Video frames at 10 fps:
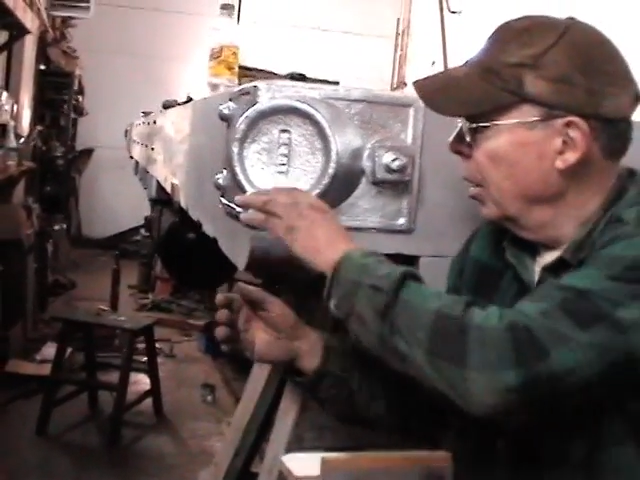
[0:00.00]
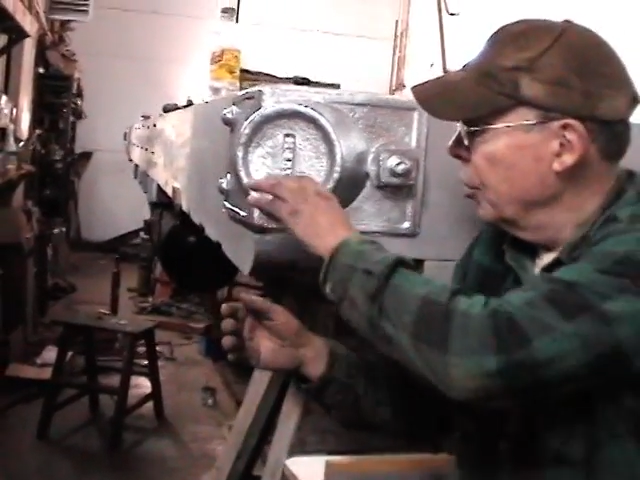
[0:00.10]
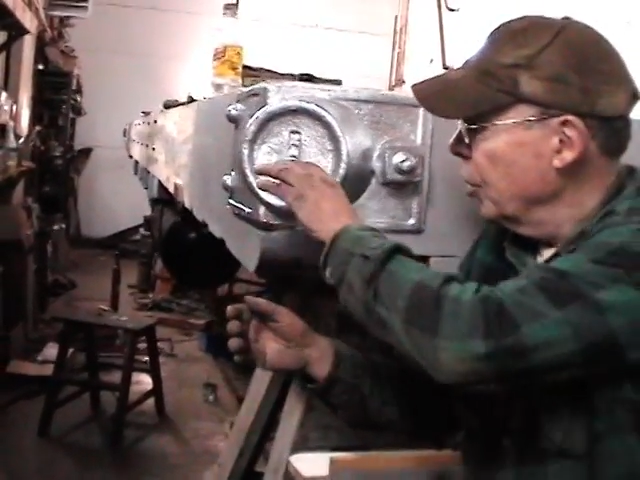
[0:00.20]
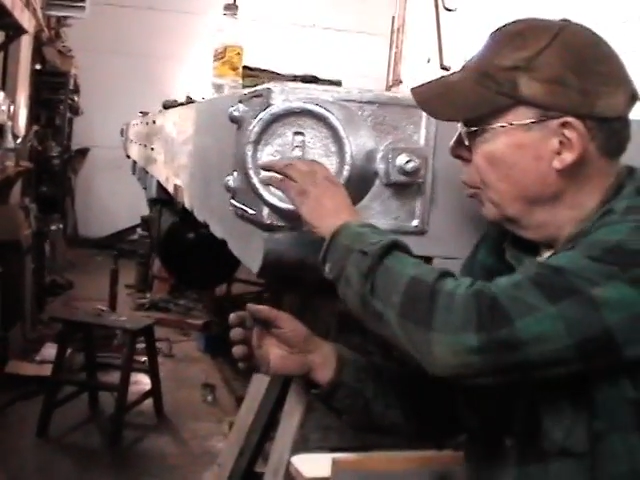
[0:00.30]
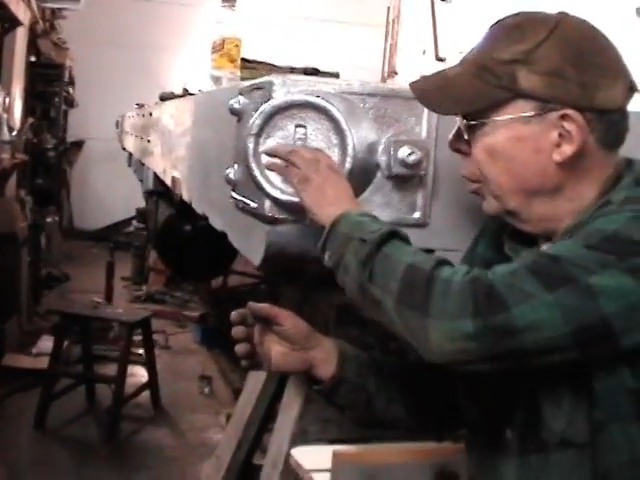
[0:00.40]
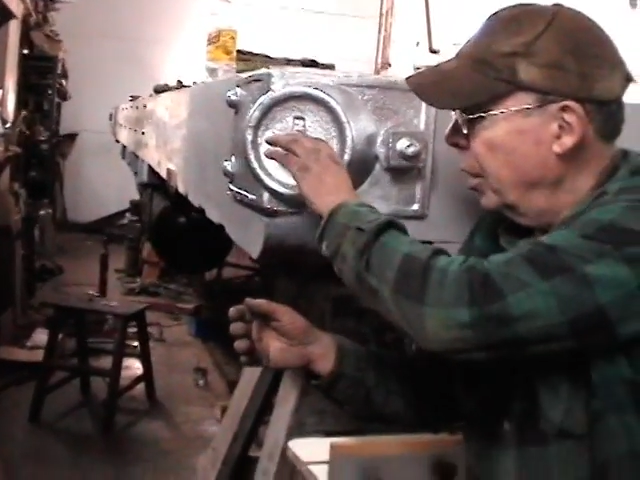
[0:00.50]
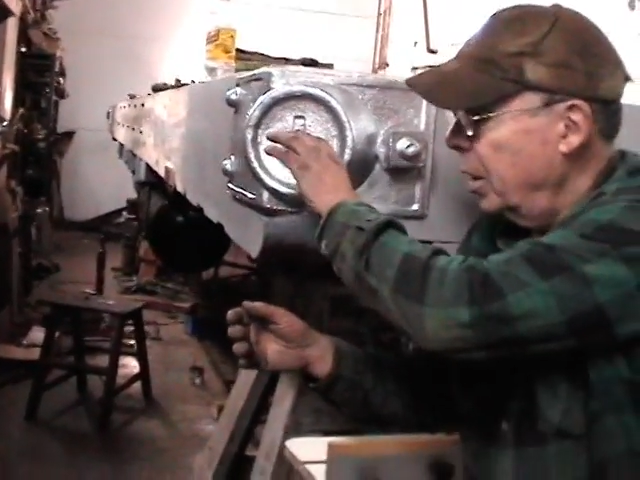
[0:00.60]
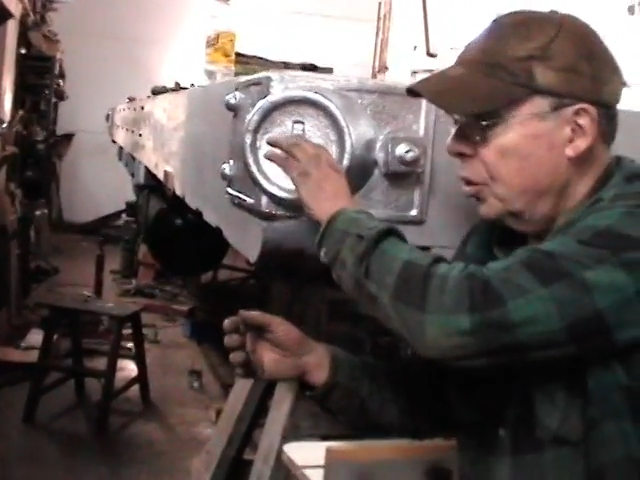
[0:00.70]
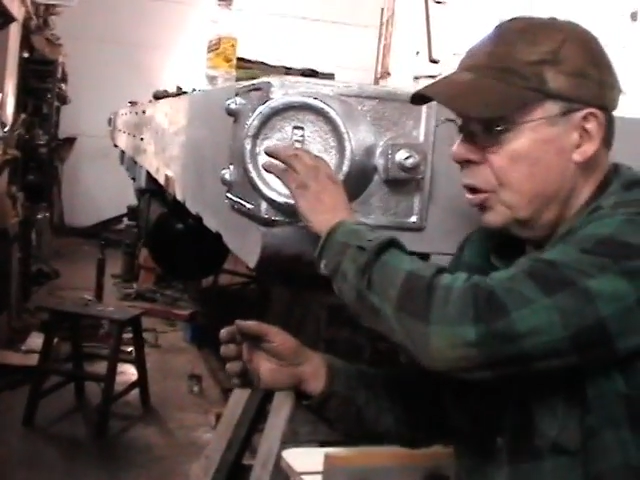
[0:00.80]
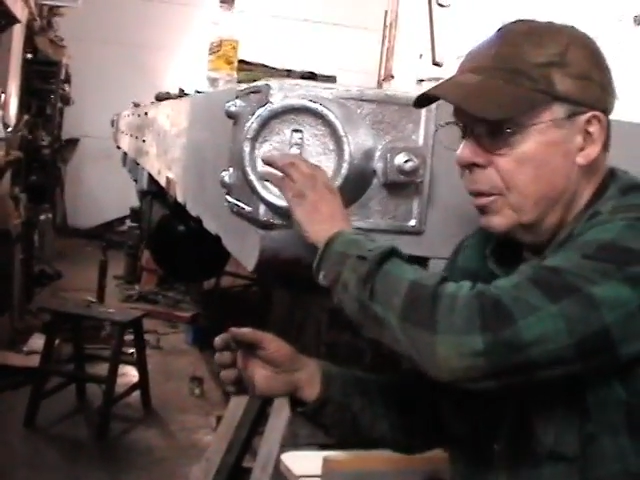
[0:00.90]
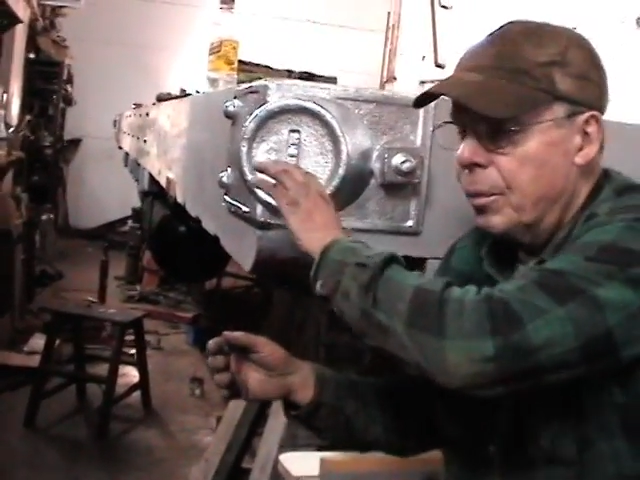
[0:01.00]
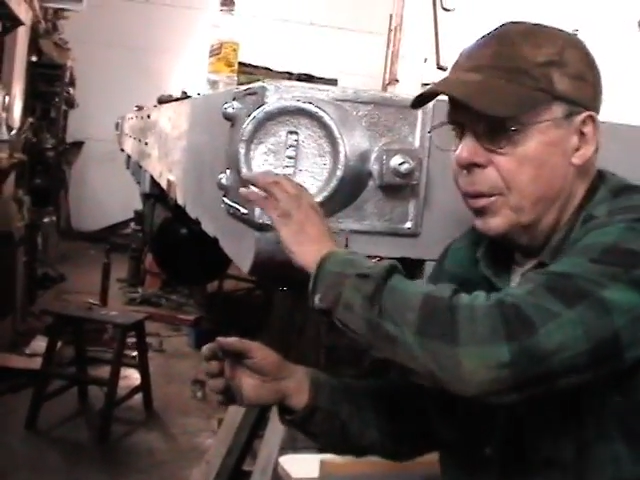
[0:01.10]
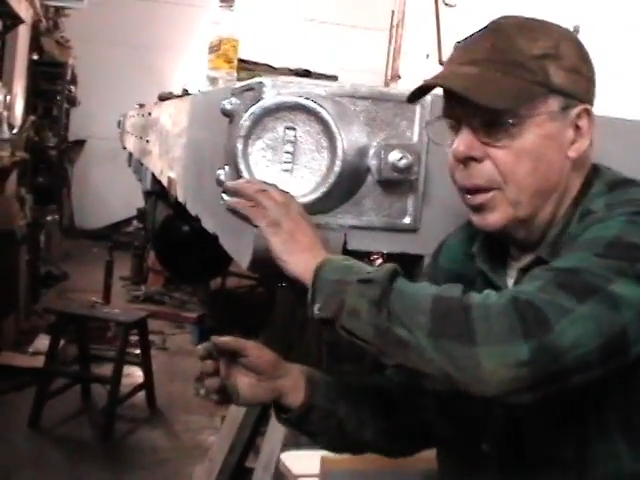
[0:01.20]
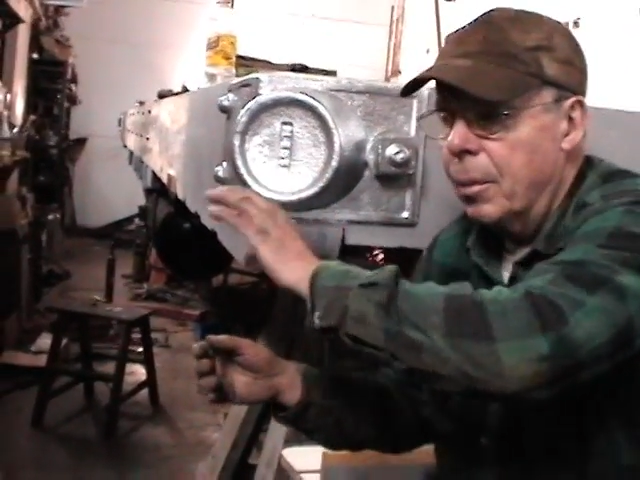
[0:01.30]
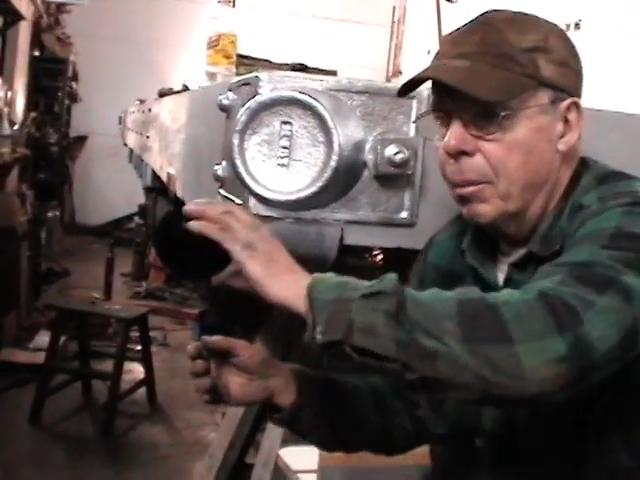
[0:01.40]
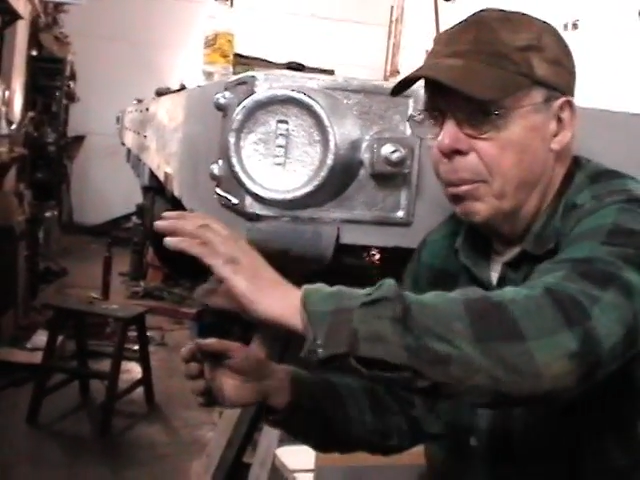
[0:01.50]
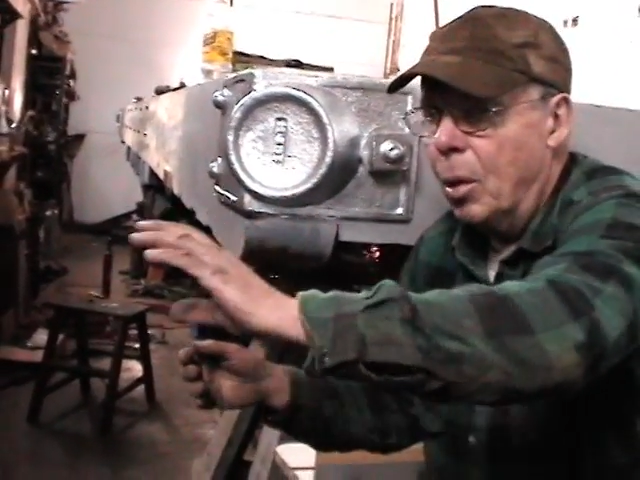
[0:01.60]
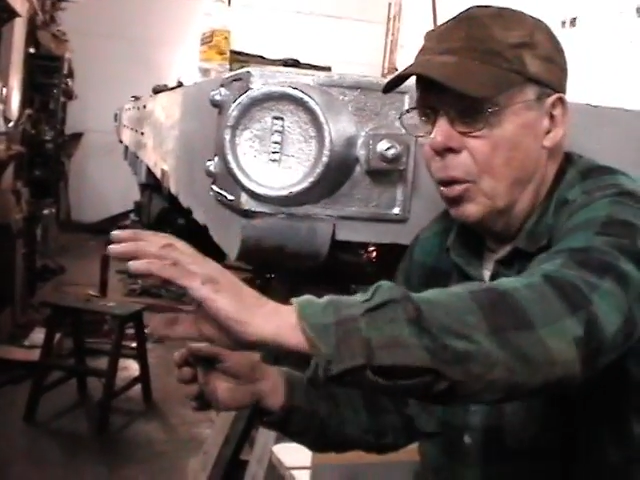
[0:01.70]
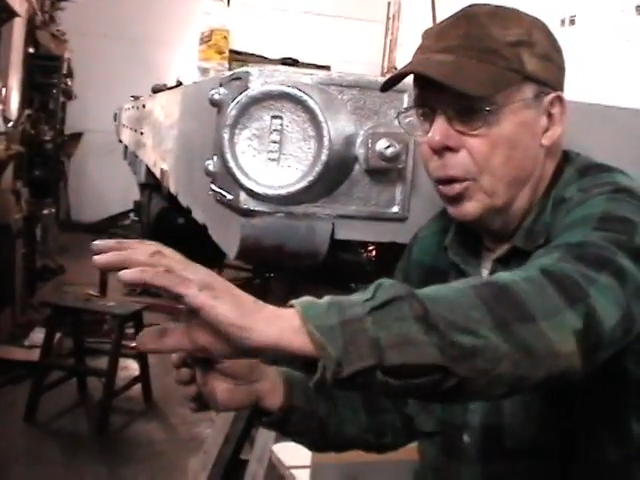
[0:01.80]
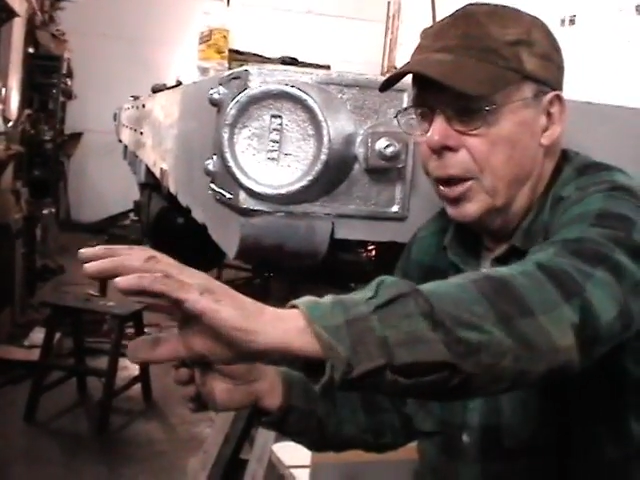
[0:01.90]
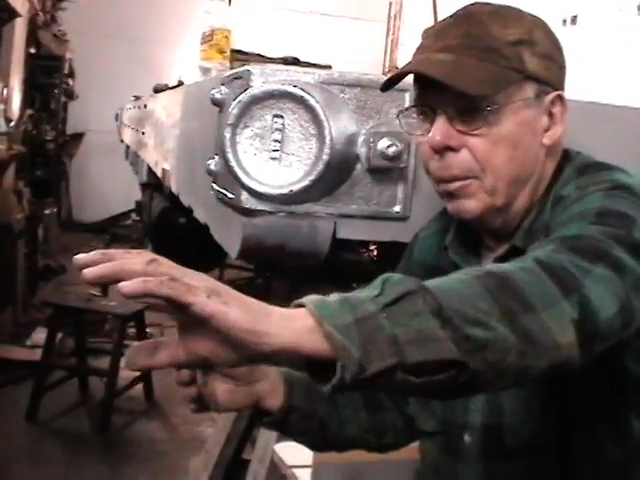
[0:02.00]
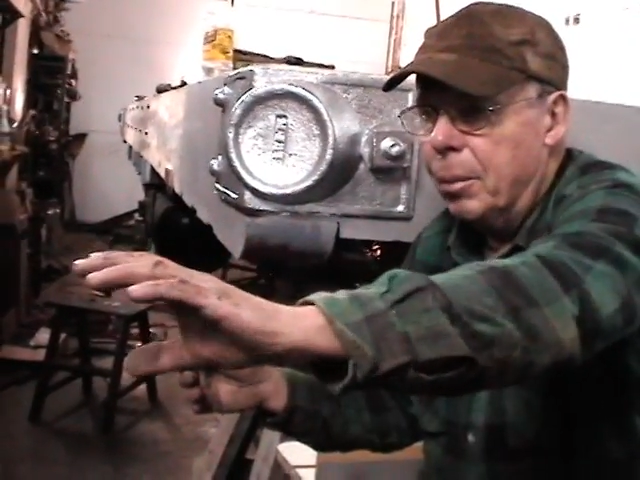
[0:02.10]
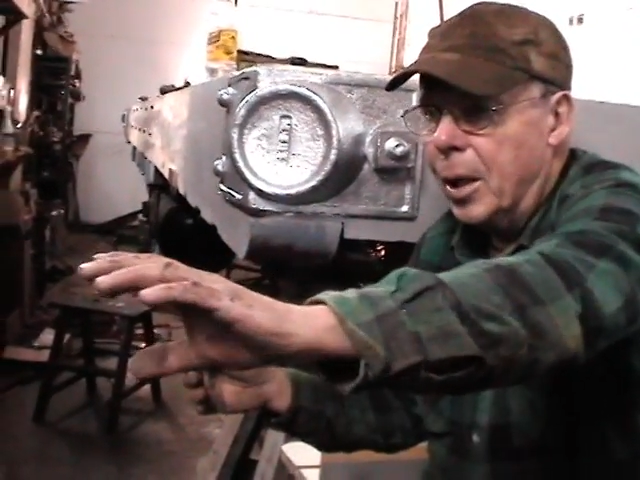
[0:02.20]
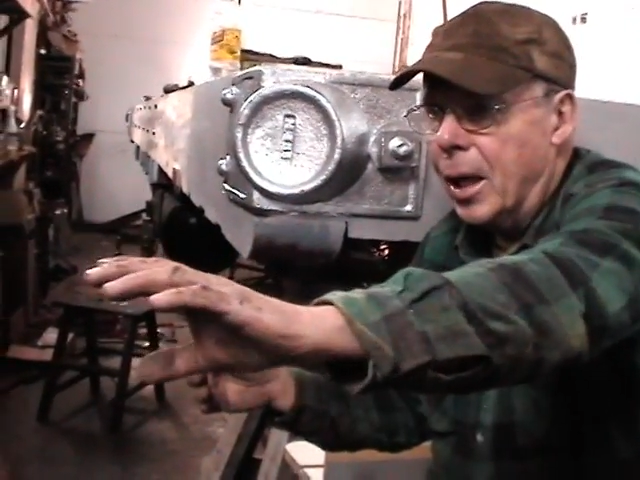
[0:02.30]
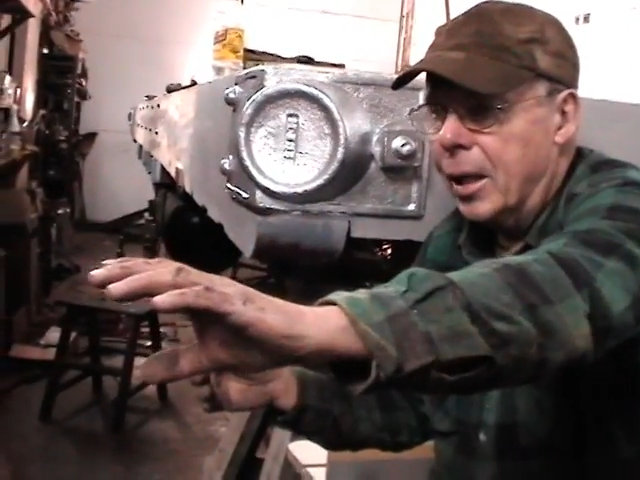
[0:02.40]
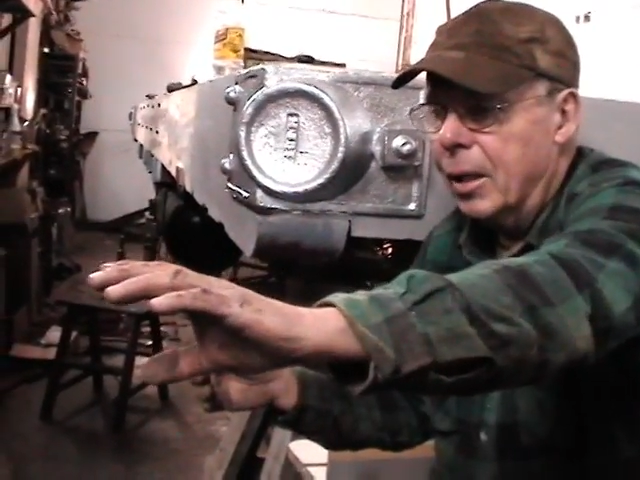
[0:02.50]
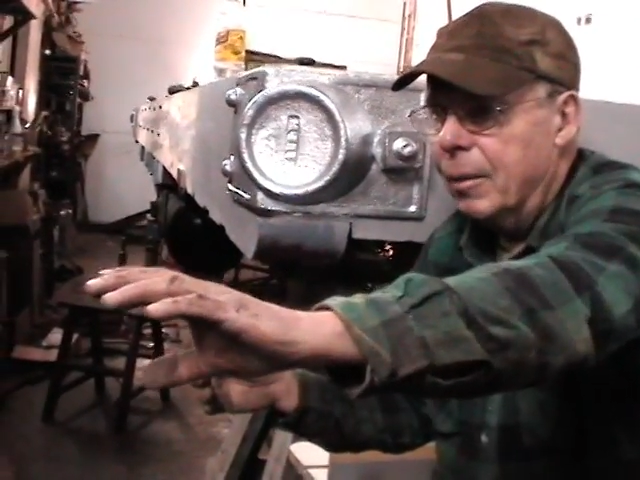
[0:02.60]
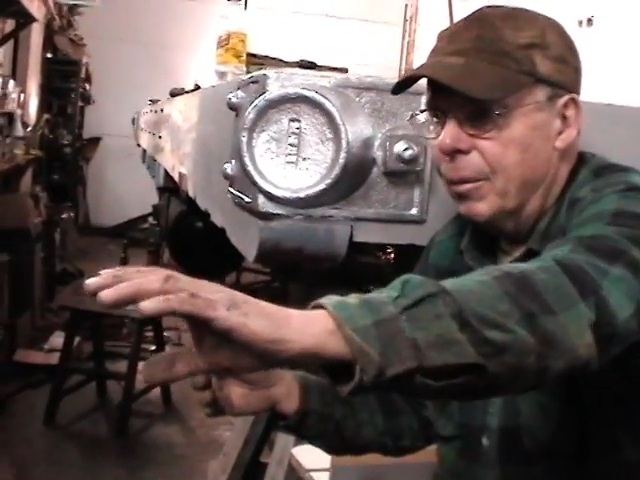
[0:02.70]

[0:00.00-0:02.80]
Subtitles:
So with this polling pocket